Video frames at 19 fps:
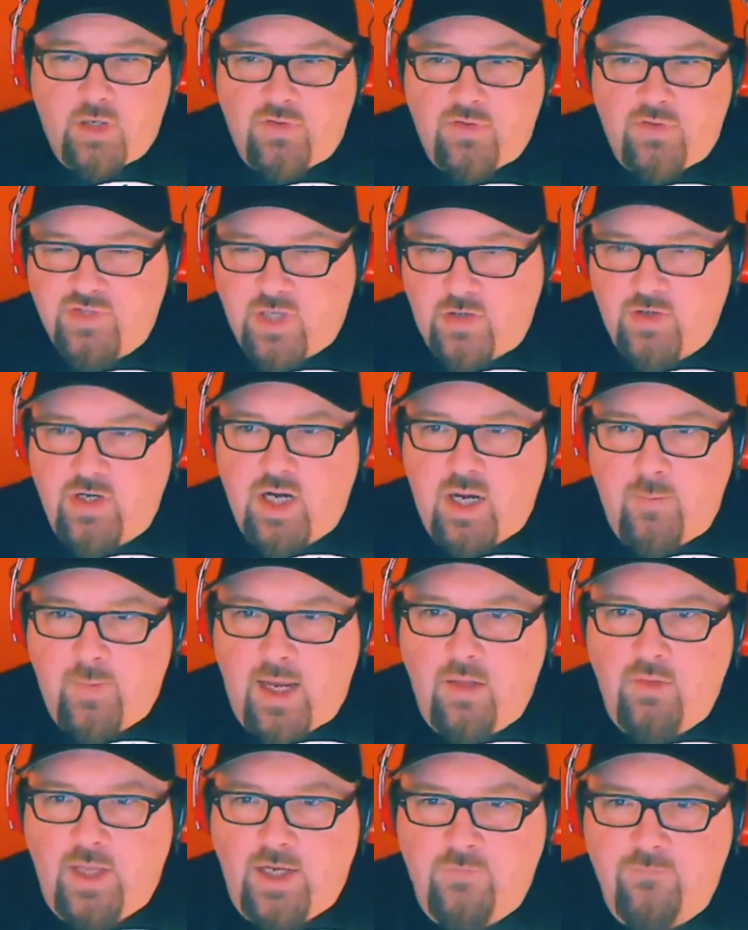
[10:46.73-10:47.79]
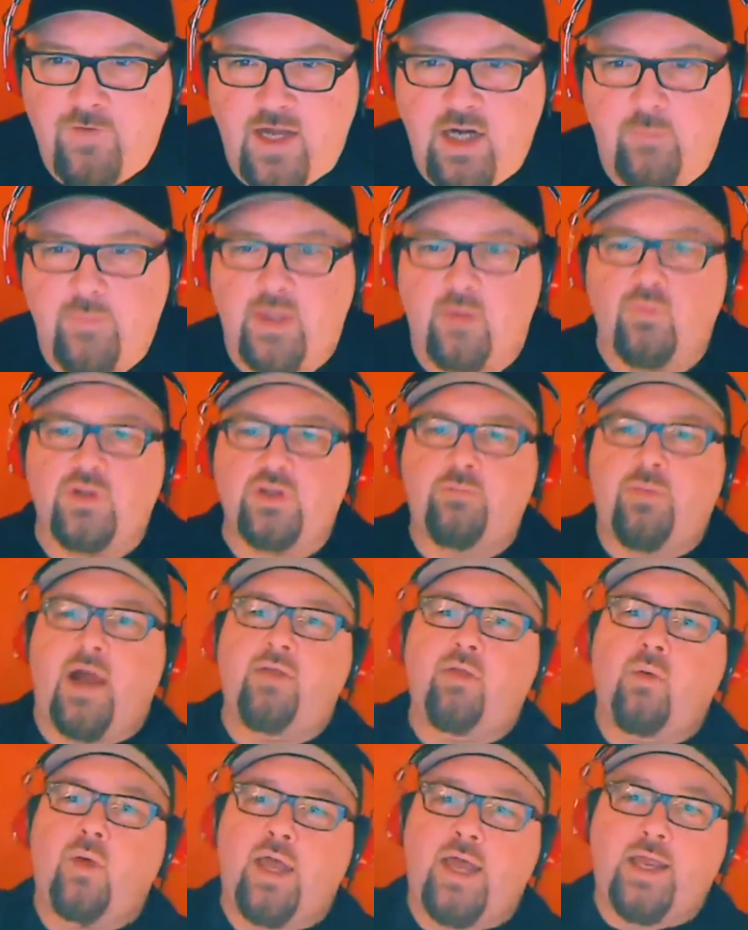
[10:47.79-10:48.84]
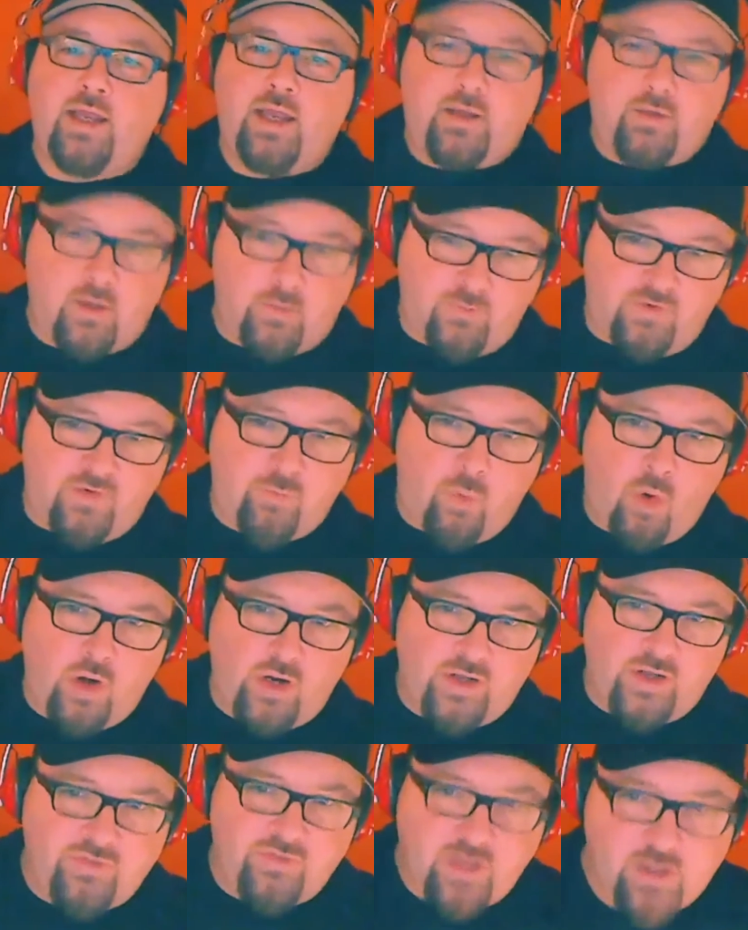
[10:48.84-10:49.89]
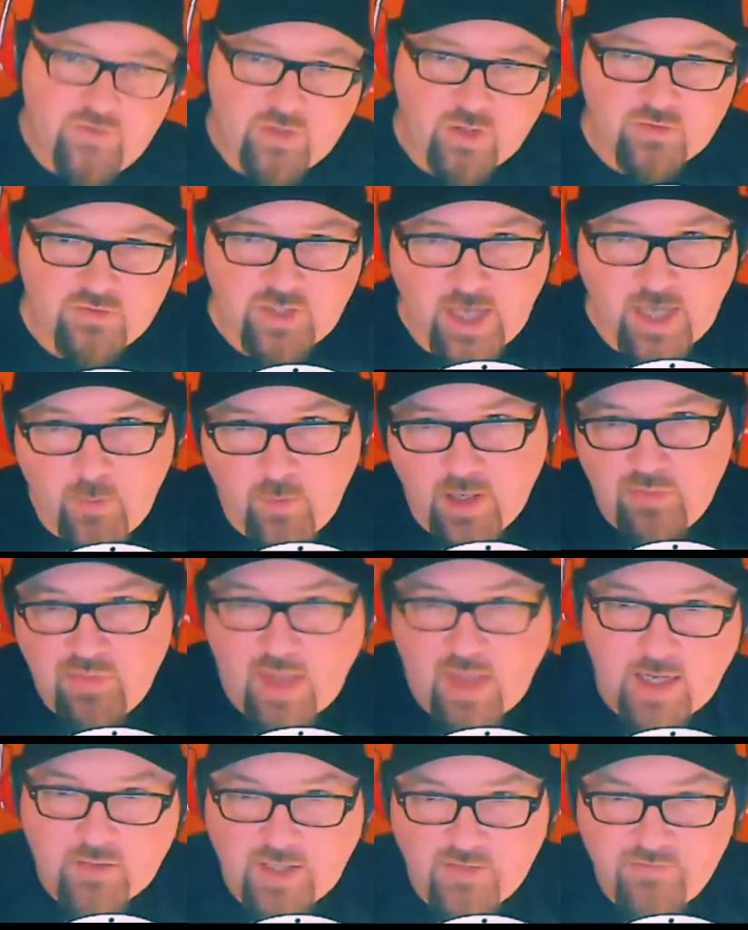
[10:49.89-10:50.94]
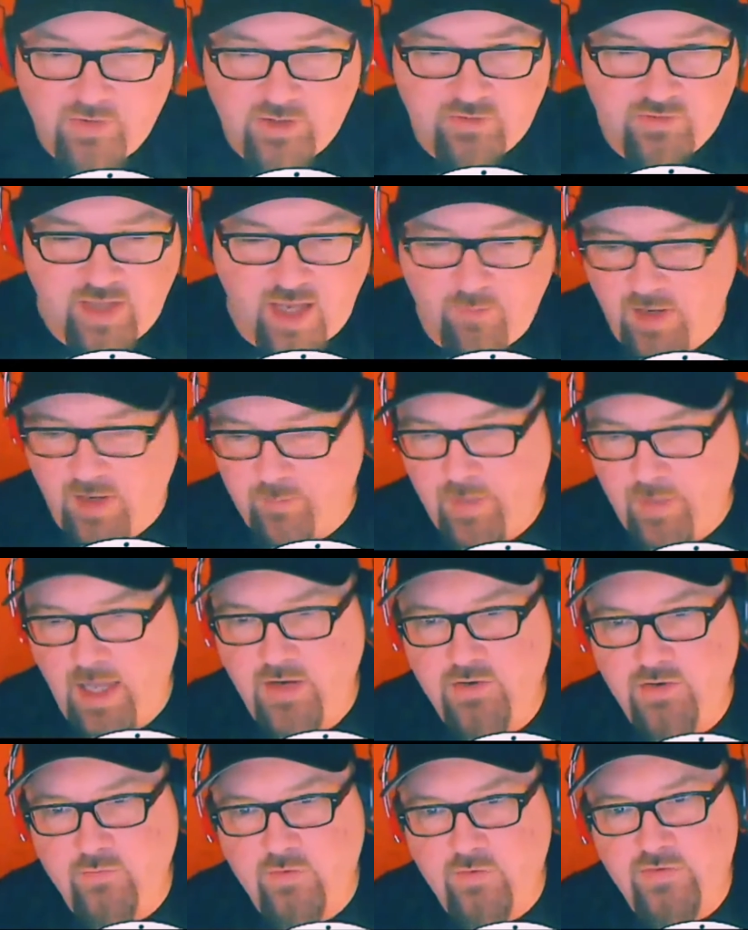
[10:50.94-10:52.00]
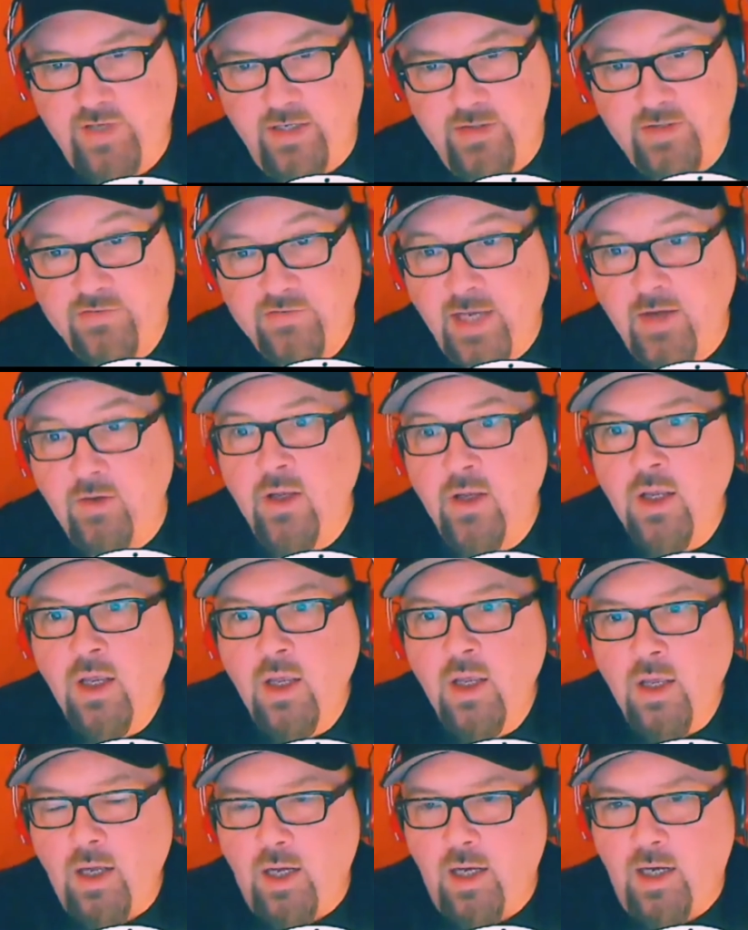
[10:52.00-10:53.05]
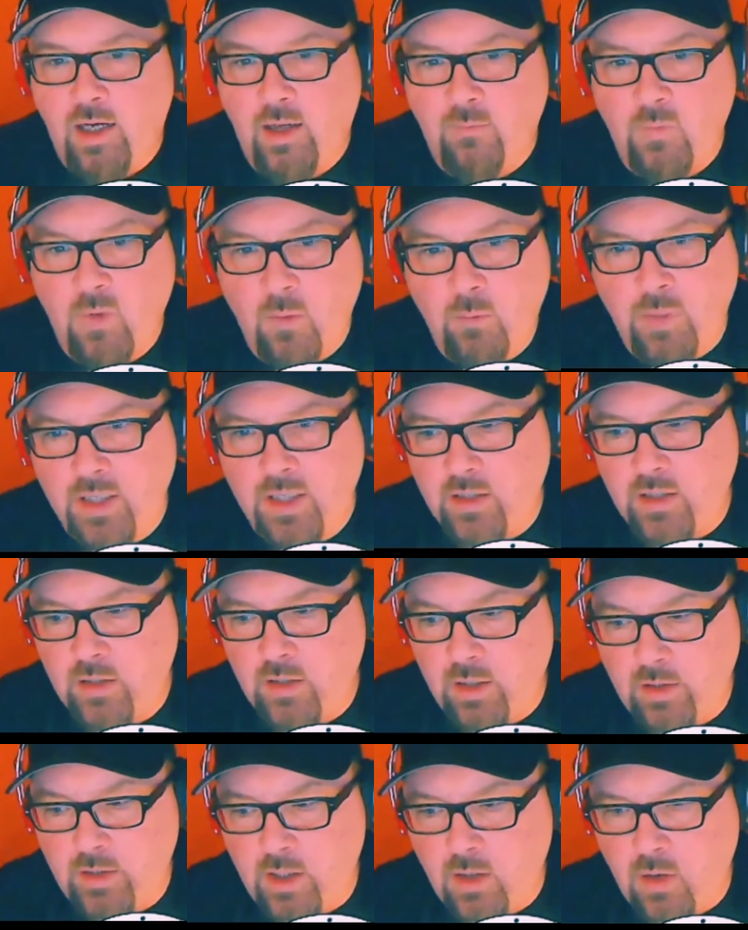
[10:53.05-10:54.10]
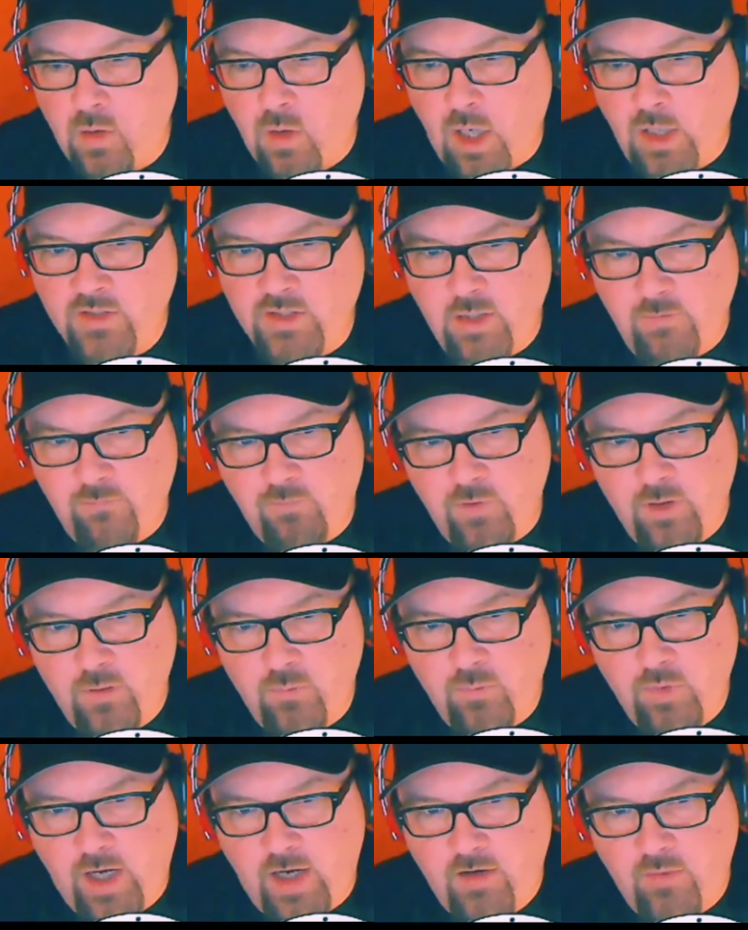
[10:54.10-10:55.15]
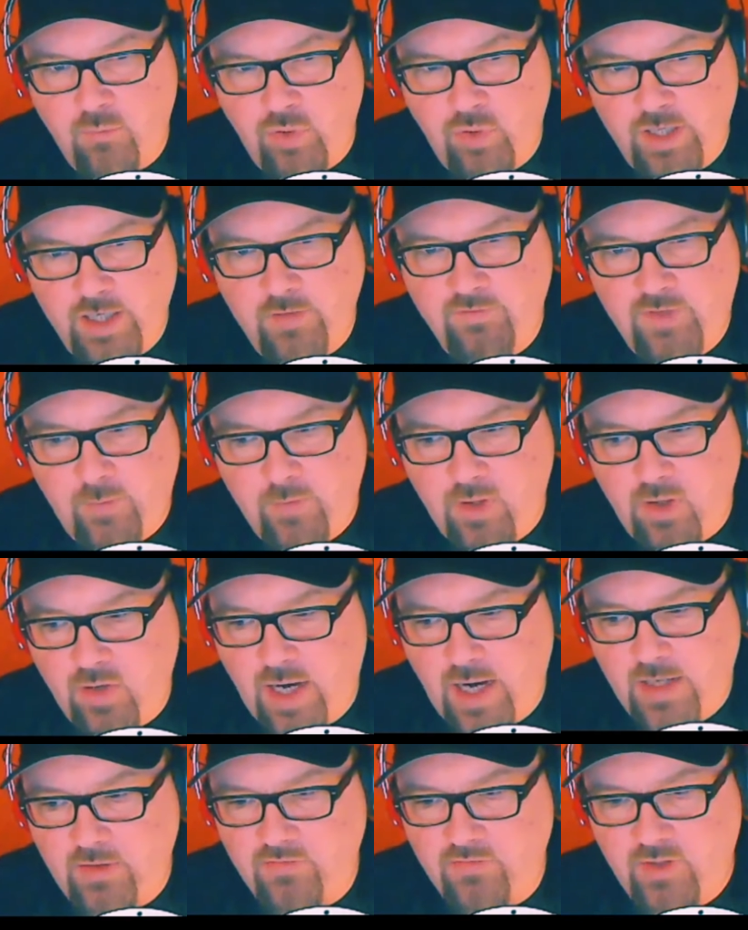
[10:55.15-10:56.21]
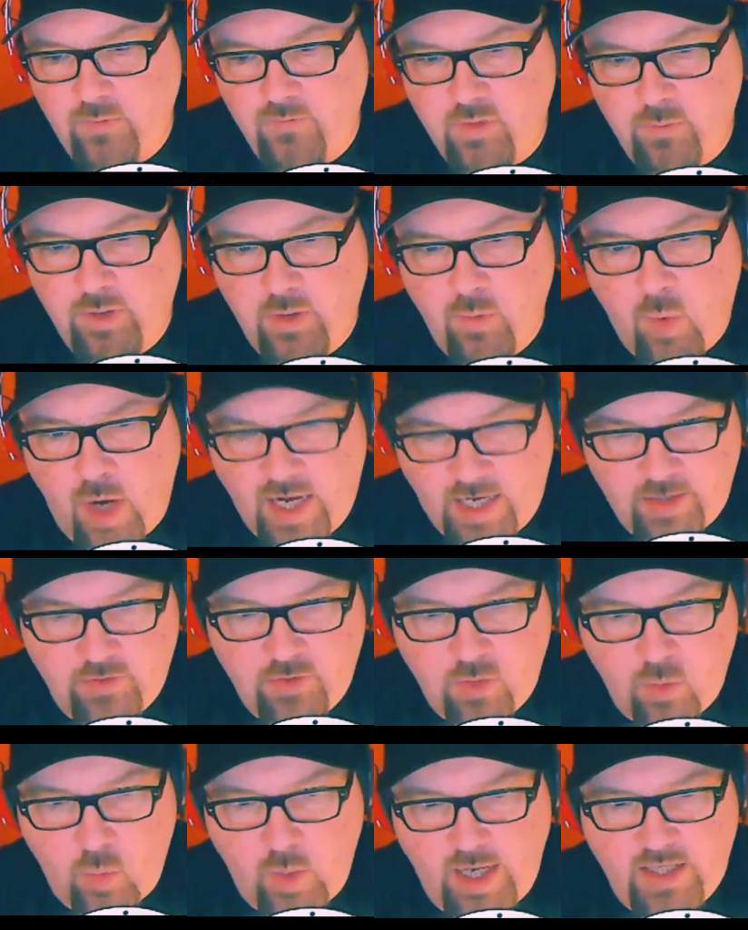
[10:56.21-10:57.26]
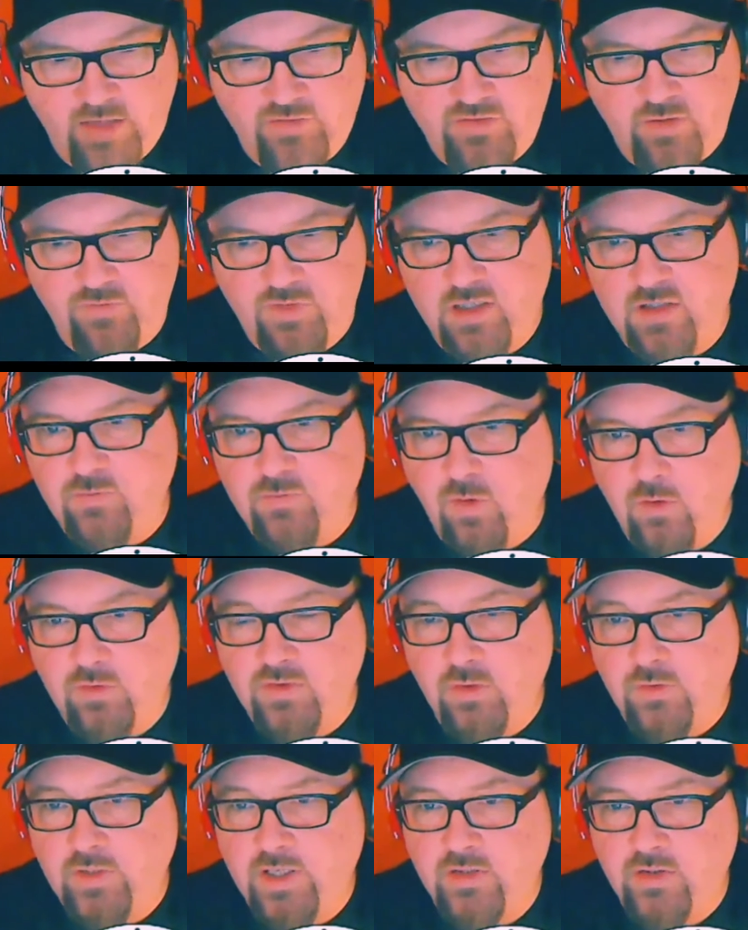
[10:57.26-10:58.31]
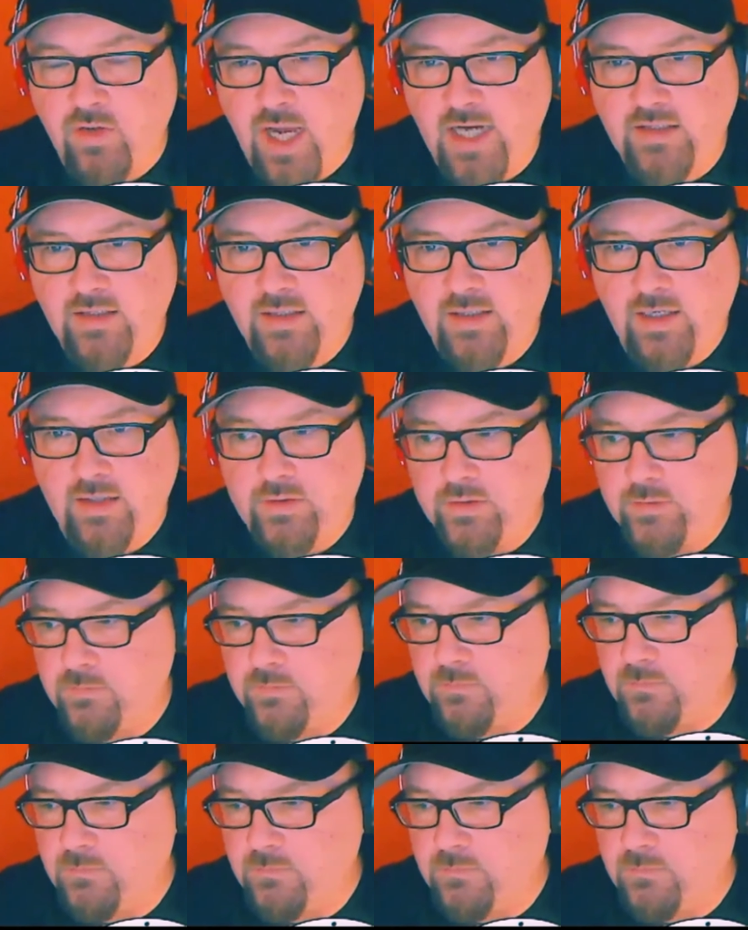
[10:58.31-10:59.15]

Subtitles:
know, they're starting to come out, like Fetterman, which, by the way, I'm sporting his t-shirt today. I want to thank Leslie, his campaign manager, for sending this out. But, you know, a different kind of breed of Democrat seems to be waiting in the wings if these folks don't get their act together.